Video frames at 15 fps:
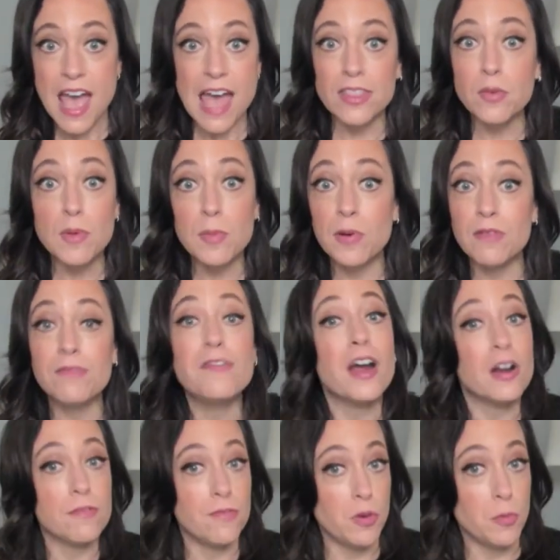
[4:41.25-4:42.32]
and then we put
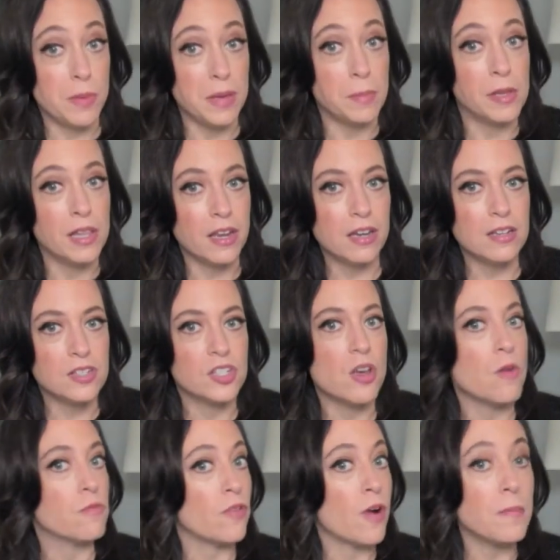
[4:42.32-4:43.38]
very few people in it.
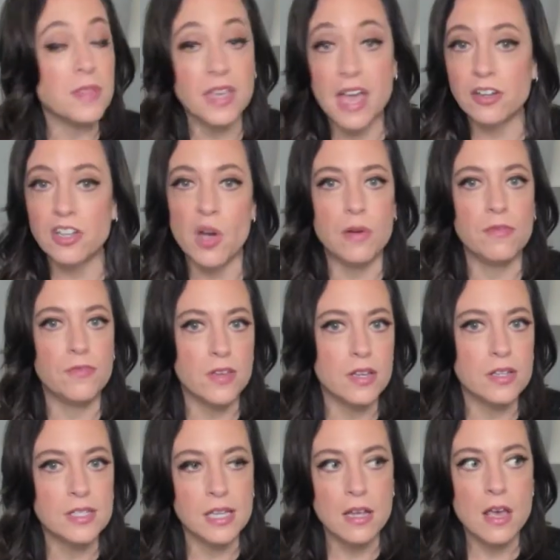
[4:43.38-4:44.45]
So from the get-go, it feels